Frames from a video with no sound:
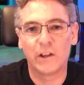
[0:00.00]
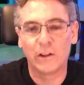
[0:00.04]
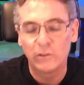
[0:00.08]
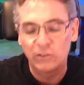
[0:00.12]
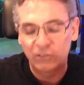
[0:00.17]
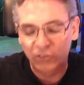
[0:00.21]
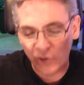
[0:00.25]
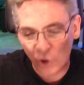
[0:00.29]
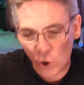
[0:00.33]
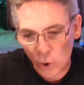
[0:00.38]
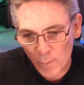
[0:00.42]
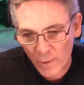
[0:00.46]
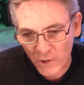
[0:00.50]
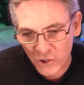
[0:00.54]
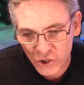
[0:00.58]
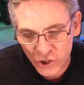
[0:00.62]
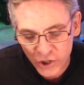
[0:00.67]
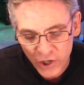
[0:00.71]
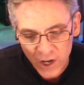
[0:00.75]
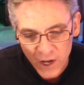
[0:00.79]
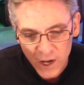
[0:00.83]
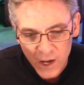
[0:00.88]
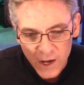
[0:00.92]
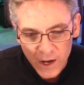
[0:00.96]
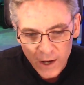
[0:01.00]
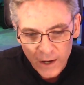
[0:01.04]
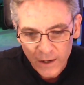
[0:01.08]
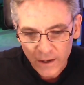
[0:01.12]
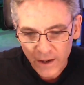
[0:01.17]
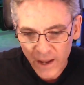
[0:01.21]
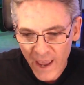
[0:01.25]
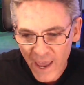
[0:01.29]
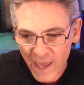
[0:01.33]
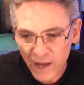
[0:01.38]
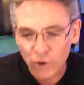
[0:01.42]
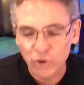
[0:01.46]
so much
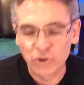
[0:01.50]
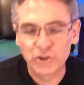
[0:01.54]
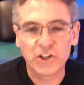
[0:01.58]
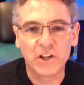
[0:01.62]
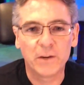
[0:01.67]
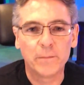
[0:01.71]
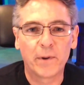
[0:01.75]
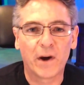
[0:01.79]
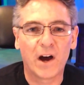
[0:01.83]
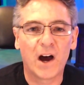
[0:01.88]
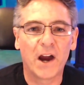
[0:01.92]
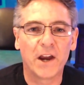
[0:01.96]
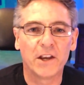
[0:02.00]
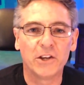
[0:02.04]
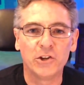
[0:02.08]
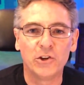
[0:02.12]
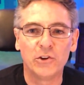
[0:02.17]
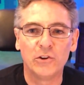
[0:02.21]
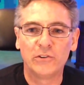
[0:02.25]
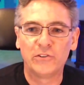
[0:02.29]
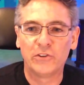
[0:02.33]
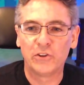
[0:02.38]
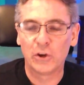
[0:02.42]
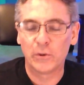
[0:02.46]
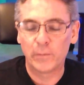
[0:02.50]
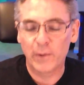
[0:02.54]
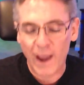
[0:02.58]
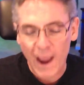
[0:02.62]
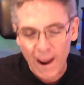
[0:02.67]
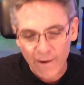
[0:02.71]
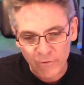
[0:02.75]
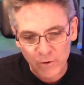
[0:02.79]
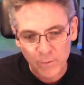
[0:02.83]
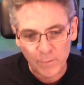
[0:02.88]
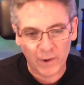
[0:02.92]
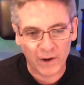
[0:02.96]
energy behind YouTube.
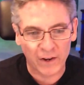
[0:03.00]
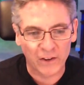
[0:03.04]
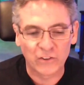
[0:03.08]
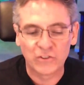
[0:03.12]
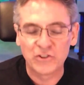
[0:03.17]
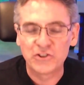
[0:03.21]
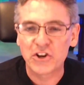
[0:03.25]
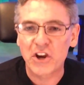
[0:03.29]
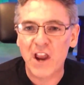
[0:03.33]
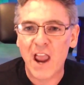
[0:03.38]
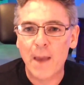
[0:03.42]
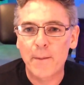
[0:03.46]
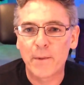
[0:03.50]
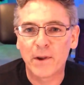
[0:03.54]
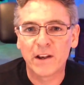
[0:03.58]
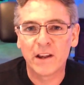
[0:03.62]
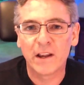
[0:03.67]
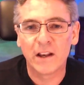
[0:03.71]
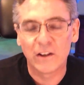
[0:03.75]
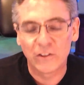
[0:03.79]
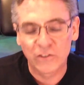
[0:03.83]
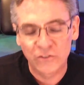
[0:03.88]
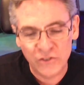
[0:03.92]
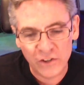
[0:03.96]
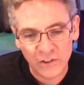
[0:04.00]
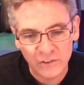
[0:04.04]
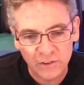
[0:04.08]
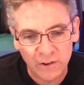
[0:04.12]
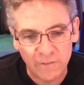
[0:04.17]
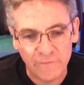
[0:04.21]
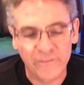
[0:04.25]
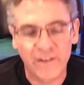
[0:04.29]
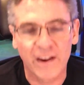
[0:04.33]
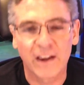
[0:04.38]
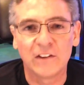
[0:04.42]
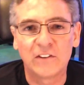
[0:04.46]
Everybody's jamming. It is just a
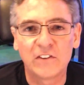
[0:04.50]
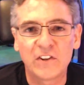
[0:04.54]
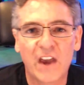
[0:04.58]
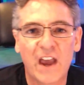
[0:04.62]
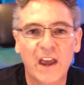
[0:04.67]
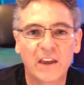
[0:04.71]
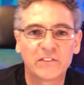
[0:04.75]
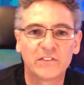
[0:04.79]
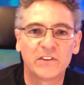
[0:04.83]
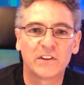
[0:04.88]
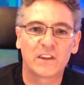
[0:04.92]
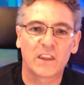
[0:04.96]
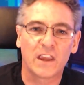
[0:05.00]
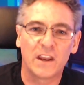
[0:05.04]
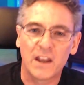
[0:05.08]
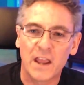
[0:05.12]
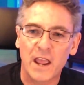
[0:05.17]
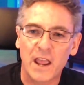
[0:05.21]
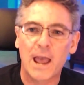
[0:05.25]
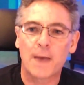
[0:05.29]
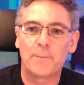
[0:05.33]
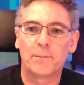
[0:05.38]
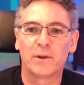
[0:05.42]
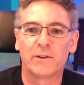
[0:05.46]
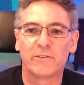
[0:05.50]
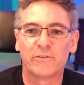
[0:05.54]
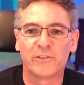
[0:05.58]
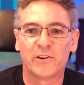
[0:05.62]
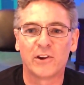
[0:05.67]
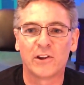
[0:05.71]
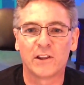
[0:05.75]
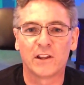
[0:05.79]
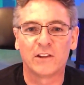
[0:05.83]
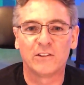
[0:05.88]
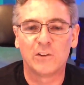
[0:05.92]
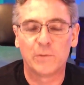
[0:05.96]
fantastic and epic
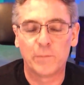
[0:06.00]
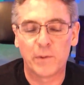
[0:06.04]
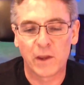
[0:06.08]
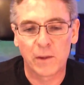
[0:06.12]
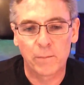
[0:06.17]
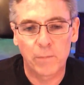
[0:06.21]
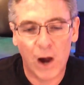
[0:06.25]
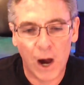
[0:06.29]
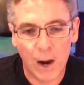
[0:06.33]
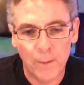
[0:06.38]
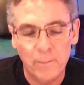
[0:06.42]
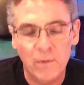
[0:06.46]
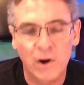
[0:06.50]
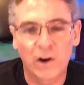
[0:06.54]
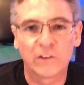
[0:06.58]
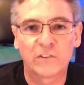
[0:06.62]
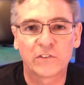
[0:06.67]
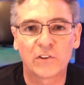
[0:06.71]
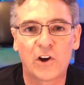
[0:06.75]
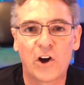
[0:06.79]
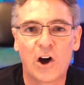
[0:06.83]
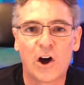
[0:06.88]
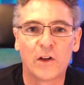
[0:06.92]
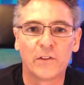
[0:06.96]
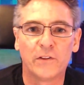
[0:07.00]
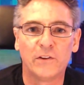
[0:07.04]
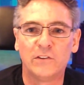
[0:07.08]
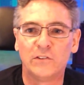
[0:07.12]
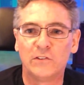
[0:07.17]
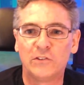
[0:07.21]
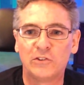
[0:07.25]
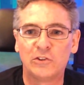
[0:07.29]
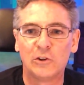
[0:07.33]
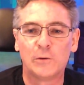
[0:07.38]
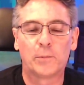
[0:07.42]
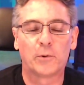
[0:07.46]
feeling to be amongst all these
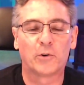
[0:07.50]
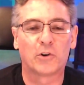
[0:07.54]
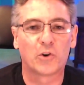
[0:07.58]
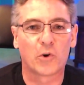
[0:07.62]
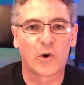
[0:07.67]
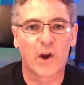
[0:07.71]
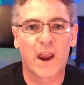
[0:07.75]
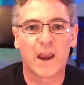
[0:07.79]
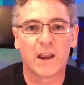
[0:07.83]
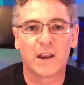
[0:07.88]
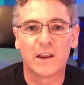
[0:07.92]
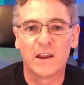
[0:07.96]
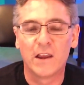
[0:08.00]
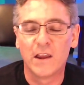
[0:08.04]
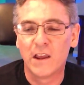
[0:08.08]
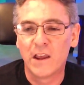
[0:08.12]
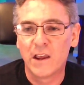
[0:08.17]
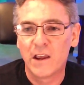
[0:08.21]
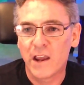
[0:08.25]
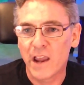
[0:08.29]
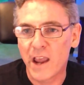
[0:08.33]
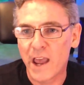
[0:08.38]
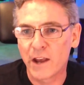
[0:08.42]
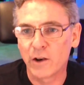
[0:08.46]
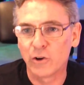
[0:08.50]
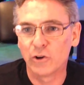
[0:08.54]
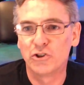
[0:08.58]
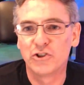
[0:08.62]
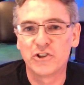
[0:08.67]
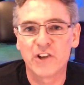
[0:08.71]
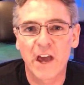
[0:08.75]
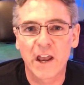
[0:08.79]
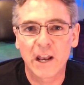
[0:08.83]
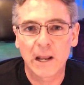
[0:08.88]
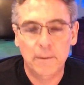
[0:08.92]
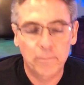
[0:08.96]
super great,
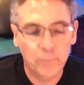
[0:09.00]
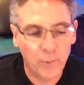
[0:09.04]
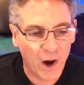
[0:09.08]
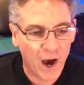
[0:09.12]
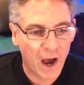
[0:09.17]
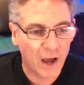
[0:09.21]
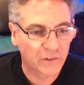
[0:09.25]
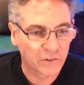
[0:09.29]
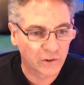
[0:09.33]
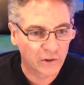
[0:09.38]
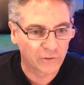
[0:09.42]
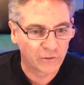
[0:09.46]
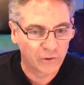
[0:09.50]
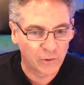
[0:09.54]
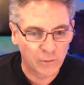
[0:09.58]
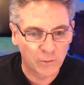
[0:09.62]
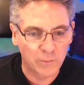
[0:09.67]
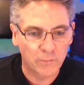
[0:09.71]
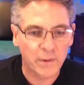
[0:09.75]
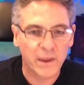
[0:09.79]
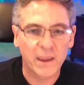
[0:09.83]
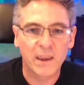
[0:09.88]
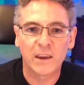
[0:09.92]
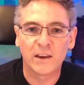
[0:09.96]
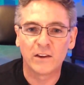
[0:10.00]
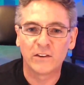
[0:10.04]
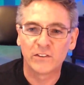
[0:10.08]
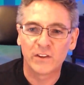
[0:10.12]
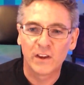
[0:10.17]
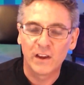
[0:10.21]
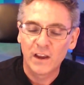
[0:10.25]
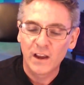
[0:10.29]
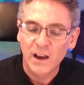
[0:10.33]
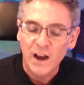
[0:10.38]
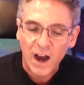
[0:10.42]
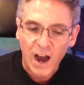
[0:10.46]
energetic, positive human beings.
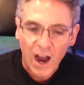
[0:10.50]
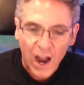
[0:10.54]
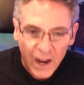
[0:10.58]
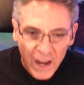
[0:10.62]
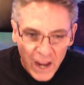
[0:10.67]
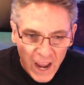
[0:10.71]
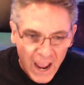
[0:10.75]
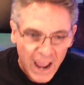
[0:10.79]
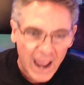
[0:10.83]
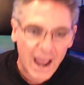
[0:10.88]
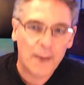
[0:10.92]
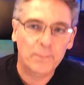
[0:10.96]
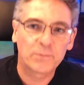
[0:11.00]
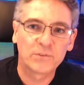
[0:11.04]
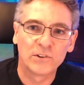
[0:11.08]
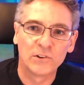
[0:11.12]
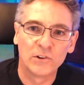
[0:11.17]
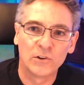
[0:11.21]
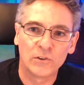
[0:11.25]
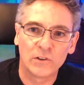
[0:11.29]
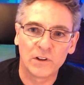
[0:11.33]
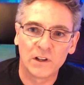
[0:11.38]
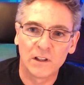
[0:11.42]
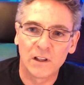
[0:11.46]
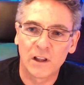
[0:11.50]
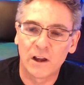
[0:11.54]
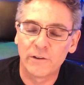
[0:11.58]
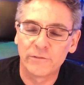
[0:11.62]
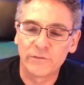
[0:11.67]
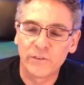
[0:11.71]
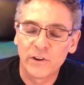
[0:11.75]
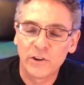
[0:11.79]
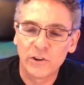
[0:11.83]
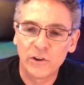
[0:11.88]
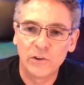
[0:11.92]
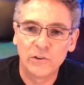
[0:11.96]
I absolutely
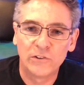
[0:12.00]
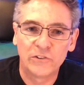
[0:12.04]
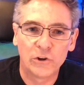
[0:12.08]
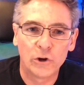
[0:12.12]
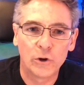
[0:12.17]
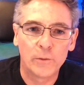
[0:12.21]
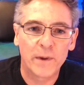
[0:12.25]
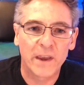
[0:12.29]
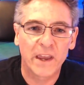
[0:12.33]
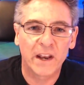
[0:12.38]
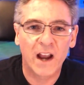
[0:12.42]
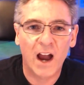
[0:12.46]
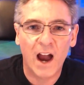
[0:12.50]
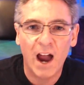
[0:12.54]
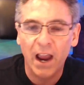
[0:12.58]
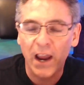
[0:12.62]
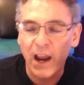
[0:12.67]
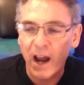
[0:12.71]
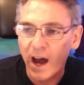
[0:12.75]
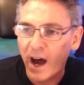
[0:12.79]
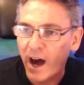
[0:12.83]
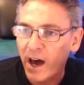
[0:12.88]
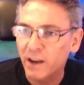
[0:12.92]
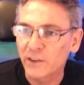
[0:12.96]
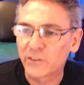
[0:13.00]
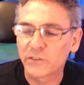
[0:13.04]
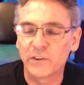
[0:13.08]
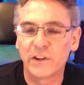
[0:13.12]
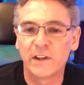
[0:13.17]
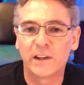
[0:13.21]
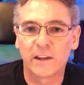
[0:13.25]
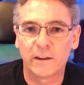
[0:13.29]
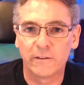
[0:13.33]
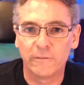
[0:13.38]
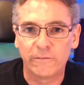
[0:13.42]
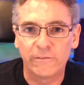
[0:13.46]
love YouTube, and I
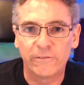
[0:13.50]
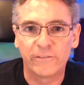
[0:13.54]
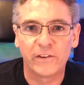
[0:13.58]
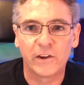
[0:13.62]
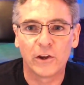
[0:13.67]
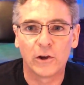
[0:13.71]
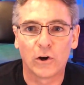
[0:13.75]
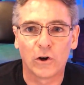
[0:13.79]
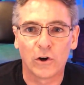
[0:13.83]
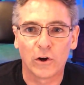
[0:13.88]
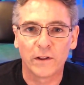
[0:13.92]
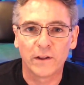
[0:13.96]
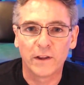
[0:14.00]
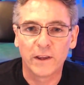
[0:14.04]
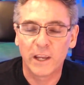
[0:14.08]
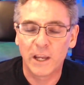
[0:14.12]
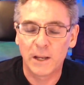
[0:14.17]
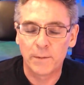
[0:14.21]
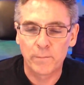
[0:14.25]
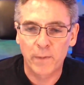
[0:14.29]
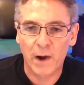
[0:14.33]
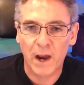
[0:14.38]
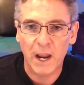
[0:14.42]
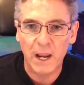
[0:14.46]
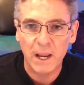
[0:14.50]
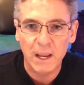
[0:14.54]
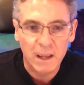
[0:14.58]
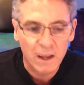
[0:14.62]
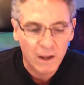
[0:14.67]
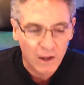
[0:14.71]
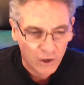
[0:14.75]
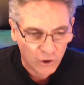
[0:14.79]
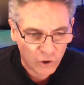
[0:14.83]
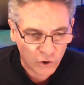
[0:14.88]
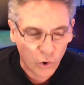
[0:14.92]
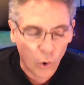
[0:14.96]
honestly can feel in my
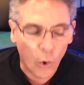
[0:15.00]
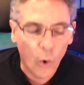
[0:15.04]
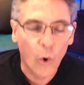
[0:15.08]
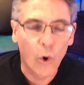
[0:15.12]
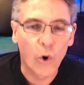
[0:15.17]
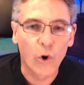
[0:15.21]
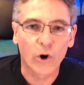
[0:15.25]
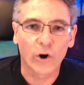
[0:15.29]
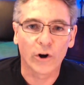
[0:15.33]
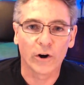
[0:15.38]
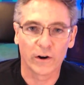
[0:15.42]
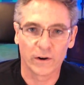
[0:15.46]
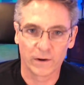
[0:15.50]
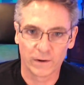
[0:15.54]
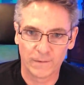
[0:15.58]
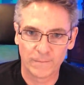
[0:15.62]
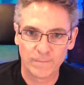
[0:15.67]
core